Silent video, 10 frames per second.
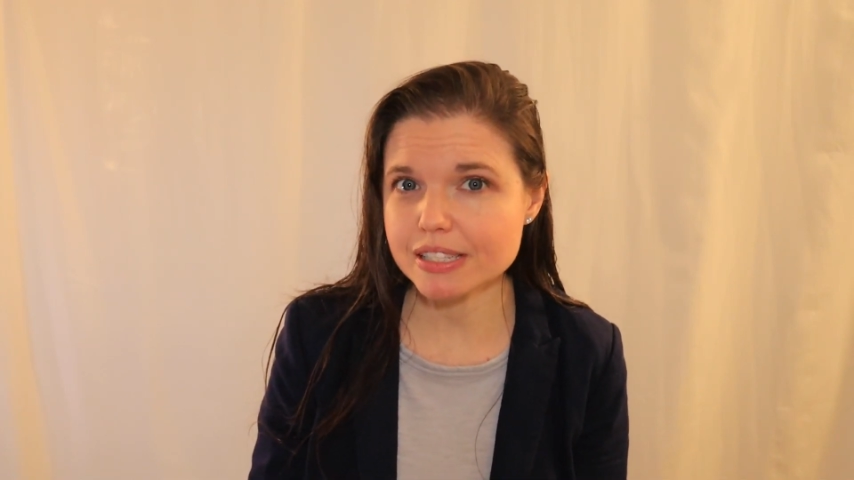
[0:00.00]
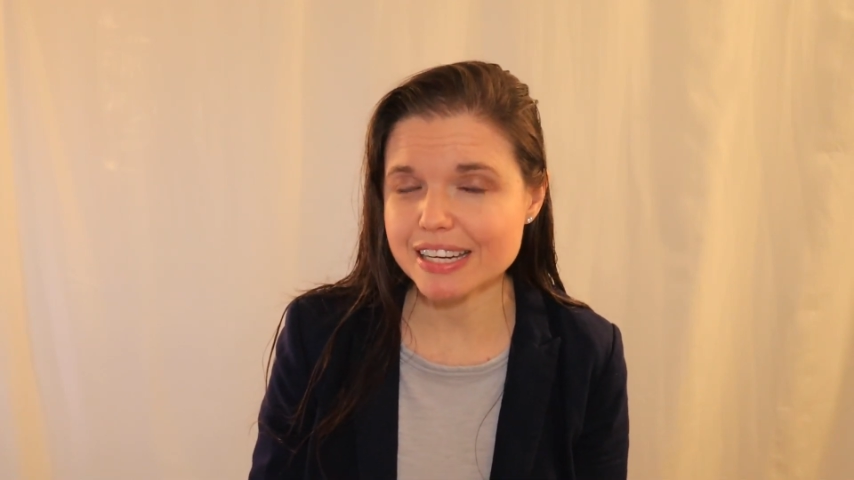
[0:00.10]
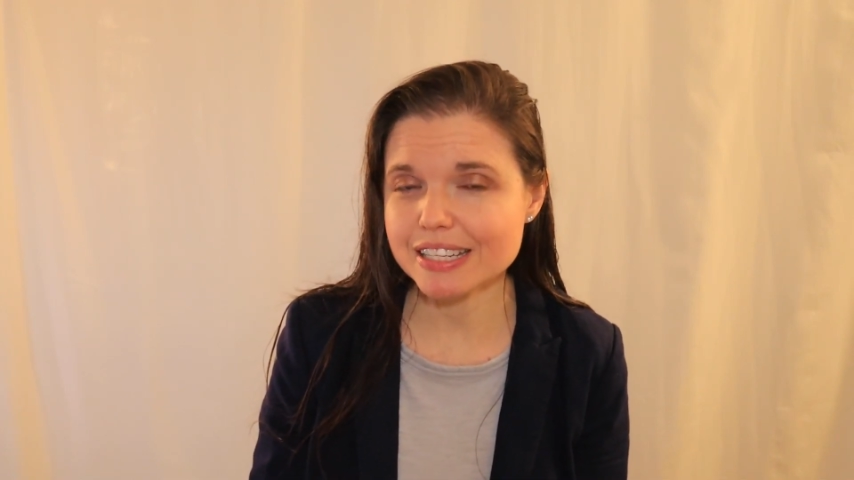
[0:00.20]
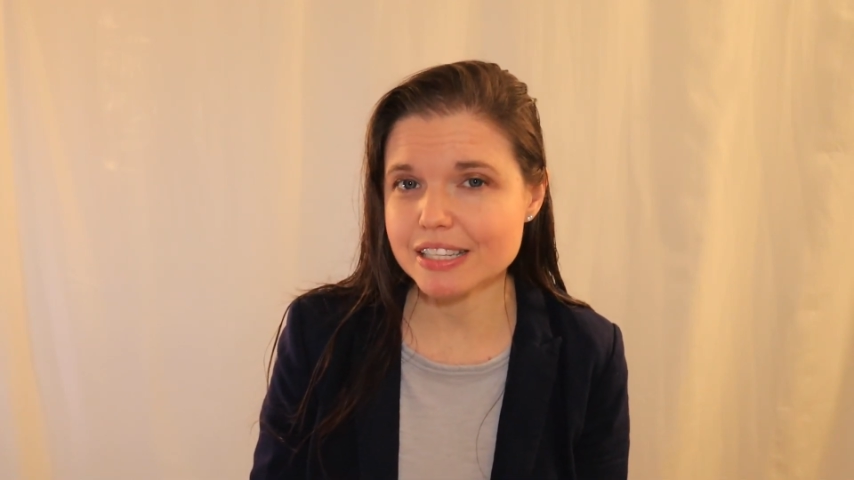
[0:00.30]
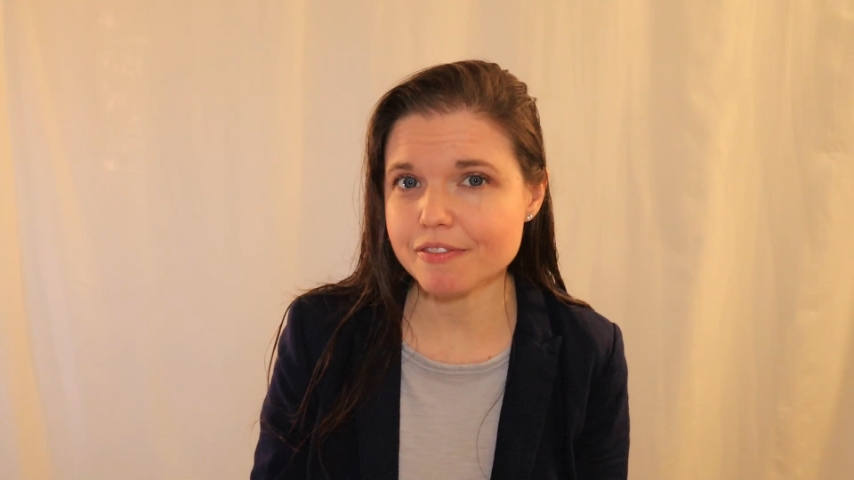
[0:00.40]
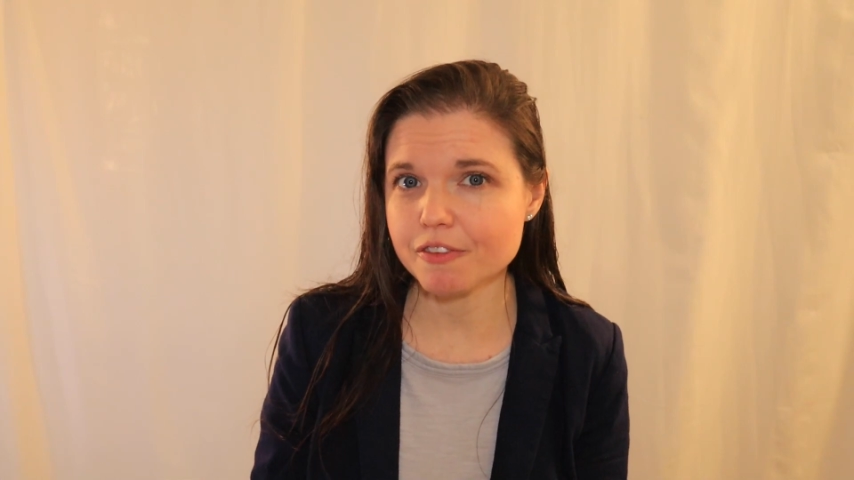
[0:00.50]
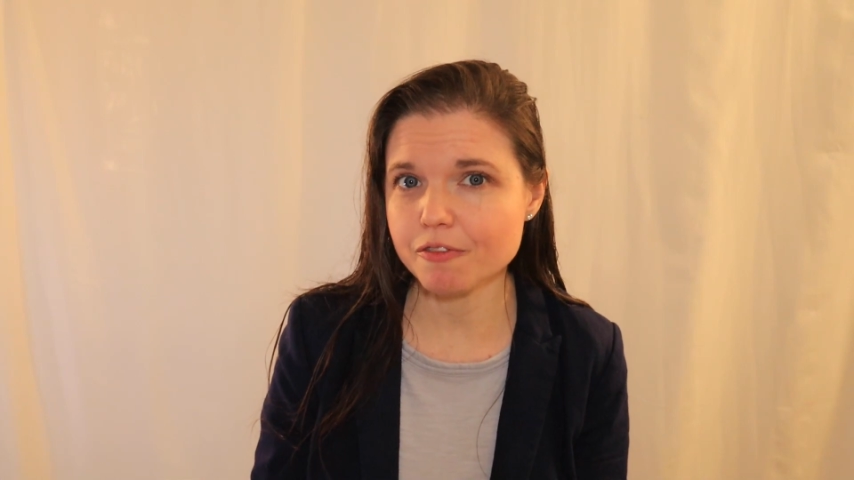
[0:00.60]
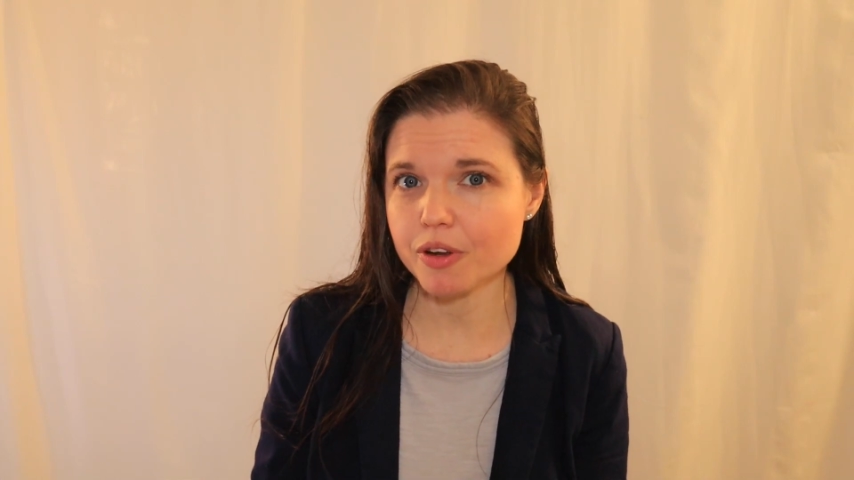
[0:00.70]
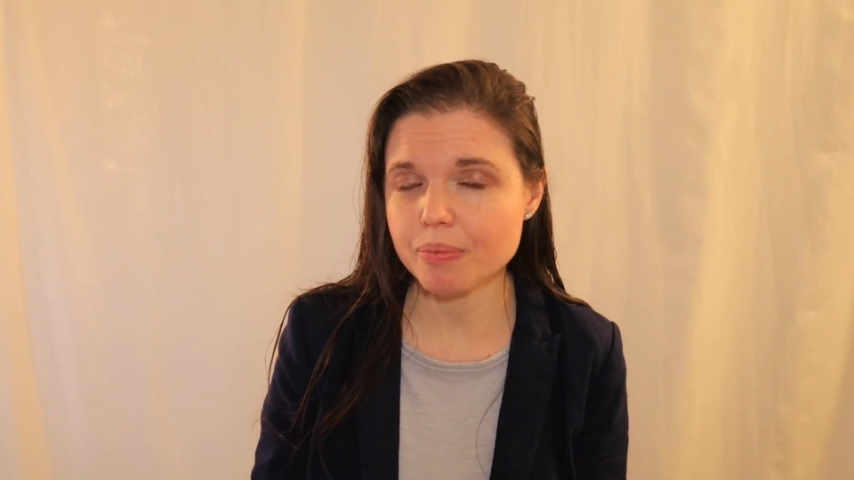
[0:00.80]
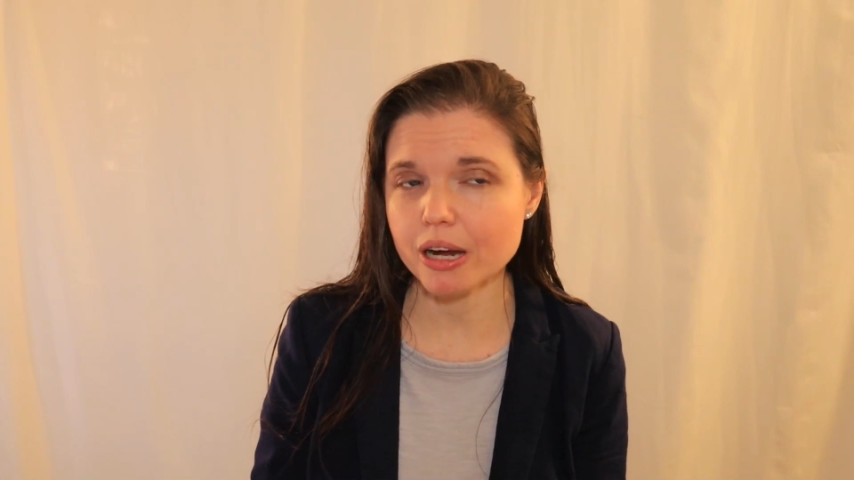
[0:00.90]
sentence of the
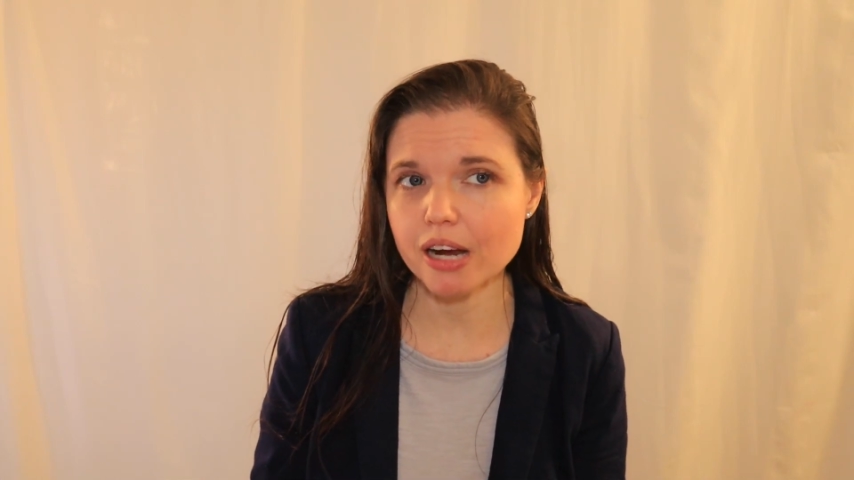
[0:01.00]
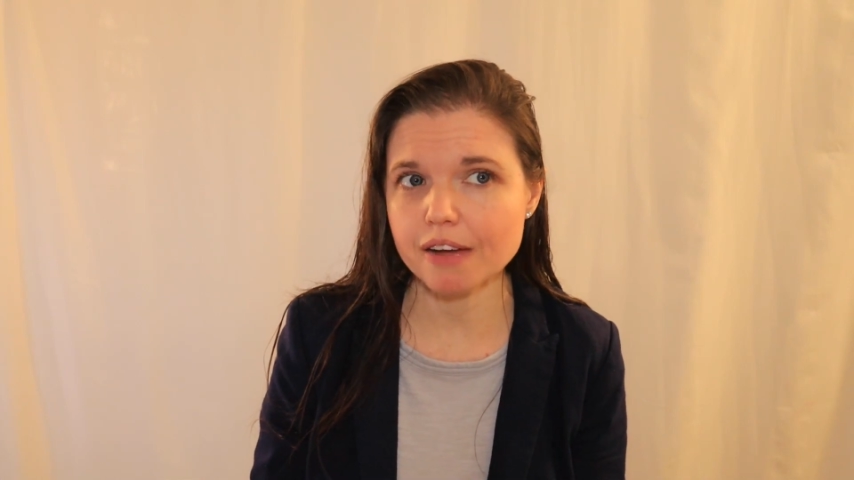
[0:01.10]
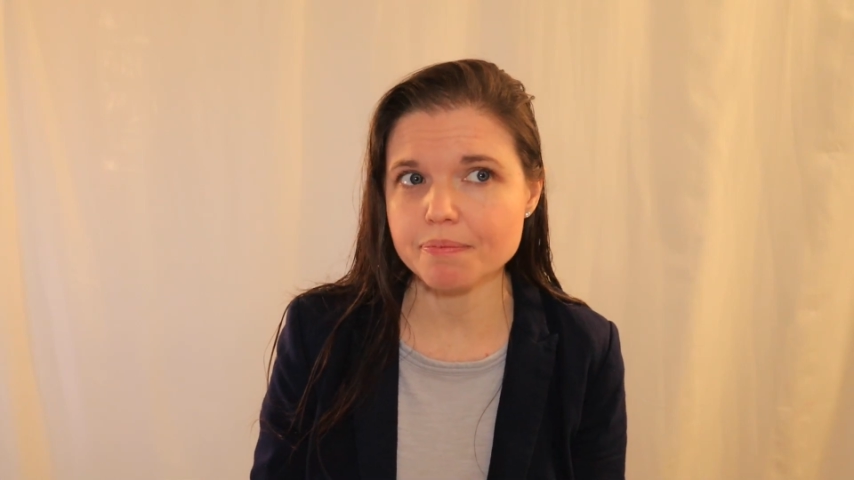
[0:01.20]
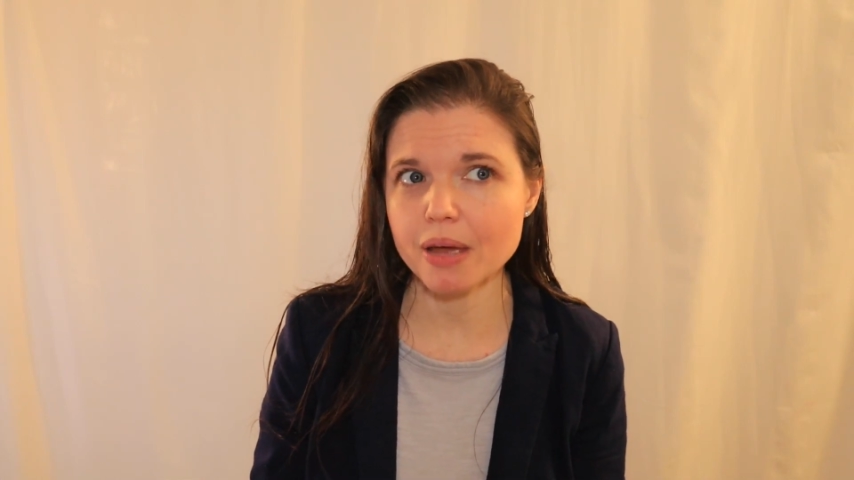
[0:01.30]
fourth paragraph,